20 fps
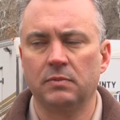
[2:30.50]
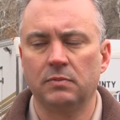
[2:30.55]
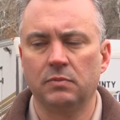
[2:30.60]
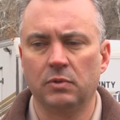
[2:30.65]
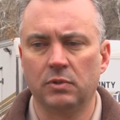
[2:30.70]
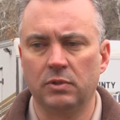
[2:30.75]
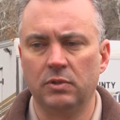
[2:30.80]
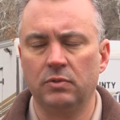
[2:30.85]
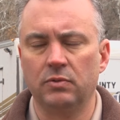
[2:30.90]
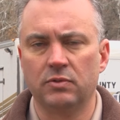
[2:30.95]

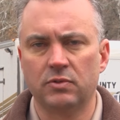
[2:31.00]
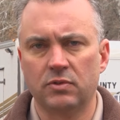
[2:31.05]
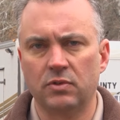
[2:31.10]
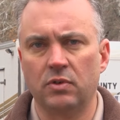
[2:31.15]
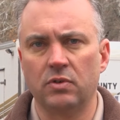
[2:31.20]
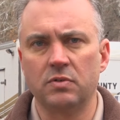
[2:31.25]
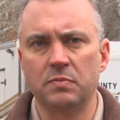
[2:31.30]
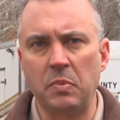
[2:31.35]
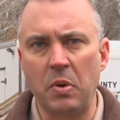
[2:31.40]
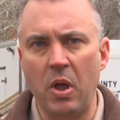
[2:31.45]
use
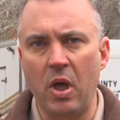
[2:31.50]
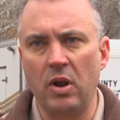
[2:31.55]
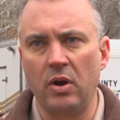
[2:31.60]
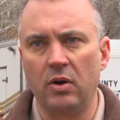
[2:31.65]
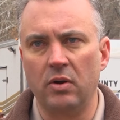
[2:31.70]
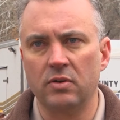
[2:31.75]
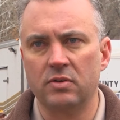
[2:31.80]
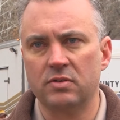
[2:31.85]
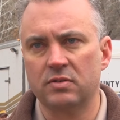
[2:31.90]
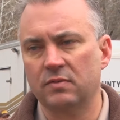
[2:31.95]
search
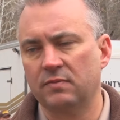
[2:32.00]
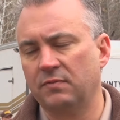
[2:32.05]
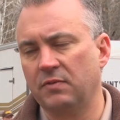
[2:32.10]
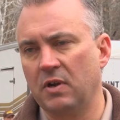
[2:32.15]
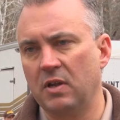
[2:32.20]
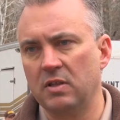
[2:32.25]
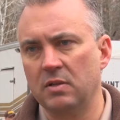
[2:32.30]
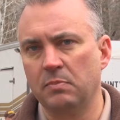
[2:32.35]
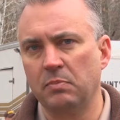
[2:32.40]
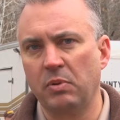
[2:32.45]
patterns to
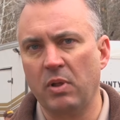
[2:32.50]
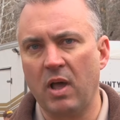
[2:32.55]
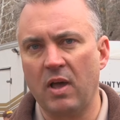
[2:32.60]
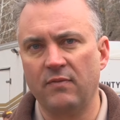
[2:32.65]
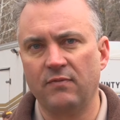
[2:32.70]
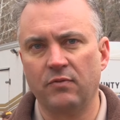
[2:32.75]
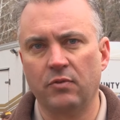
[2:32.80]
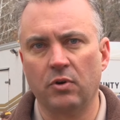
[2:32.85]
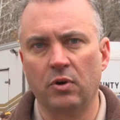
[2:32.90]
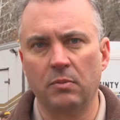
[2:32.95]
find the
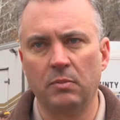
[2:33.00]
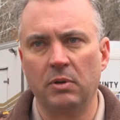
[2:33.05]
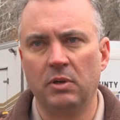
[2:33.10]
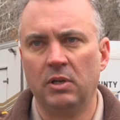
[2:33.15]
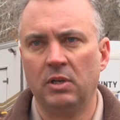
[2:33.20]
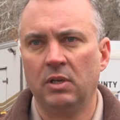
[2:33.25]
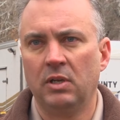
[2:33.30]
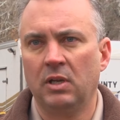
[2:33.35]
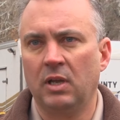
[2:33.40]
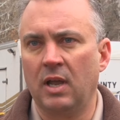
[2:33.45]
platform,
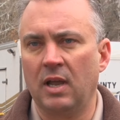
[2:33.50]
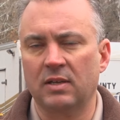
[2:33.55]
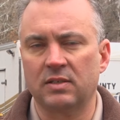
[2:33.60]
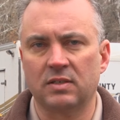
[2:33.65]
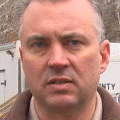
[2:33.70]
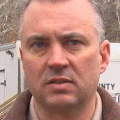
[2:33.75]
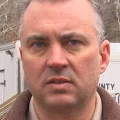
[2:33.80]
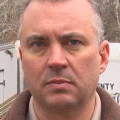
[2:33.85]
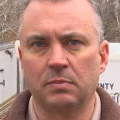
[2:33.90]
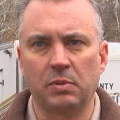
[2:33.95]

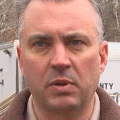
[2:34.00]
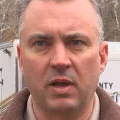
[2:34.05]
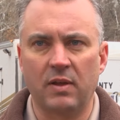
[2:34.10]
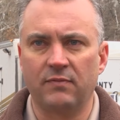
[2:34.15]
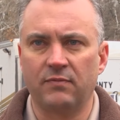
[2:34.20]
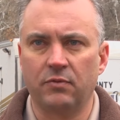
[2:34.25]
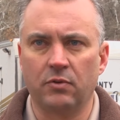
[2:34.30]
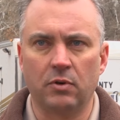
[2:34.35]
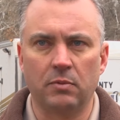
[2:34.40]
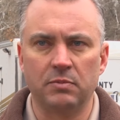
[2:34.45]
access the
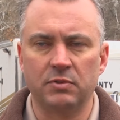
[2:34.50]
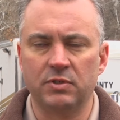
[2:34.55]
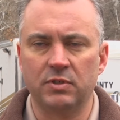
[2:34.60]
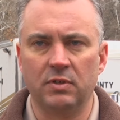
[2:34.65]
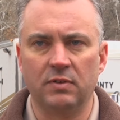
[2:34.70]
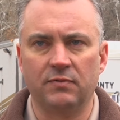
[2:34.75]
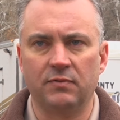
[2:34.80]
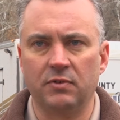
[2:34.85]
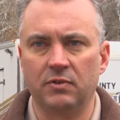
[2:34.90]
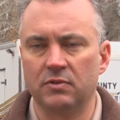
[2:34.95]
platform,
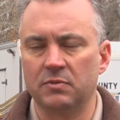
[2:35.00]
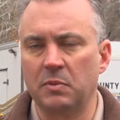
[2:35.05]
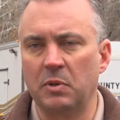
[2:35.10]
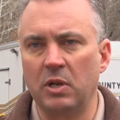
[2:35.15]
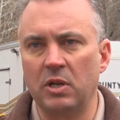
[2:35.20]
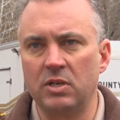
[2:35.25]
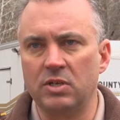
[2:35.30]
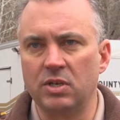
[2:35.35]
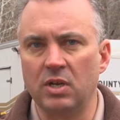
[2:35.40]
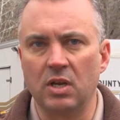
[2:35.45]
see if there's been
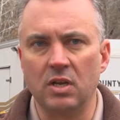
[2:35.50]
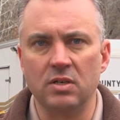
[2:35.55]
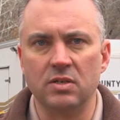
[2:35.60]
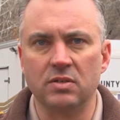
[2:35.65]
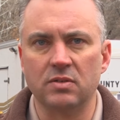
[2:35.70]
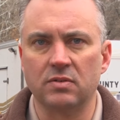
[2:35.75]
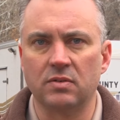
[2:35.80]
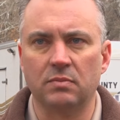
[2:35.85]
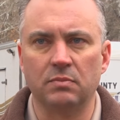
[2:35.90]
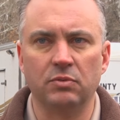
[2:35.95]
any
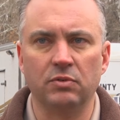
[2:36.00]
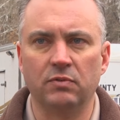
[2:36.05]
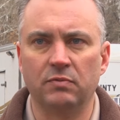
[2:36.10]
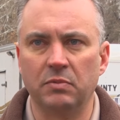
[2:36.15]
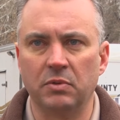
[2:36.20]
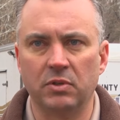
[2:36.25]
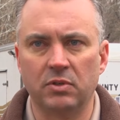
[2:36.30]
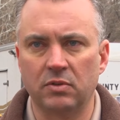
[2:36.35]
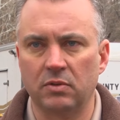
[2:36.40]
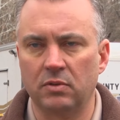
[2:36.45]
changes or movement